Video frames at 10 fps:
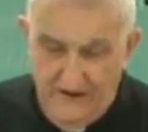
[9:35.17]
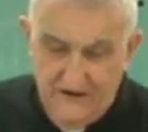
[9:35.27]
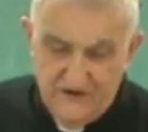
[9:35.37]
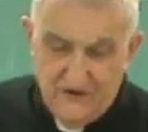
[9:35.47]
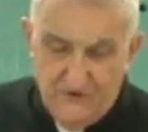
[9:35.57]

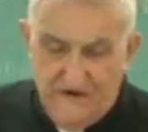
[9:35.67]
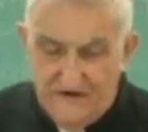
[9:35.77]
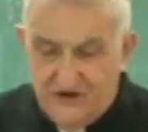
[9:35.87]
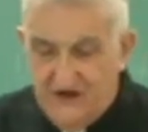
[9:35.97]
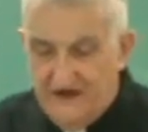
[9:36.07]

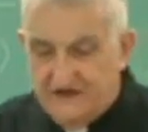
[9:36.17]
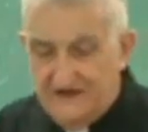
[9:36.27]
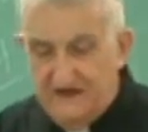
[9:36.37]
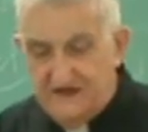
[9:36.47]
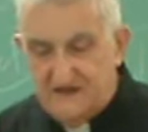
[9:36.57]
so
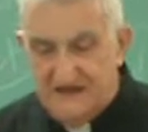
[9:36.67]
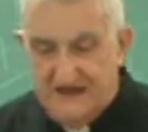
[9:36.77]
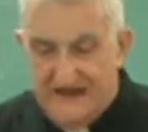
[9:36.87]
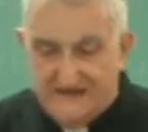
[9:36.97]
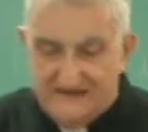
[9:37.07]
chance is the
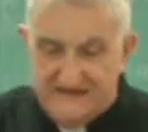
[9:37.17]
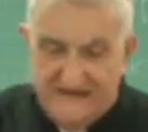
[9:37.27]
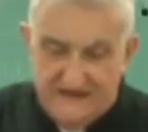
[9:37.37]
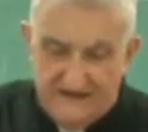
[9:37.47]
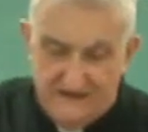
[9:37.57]

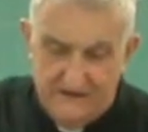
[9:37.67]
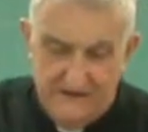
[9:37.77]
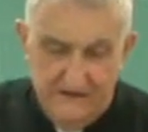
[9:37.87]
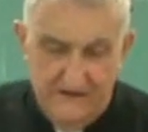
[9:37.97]
accidental,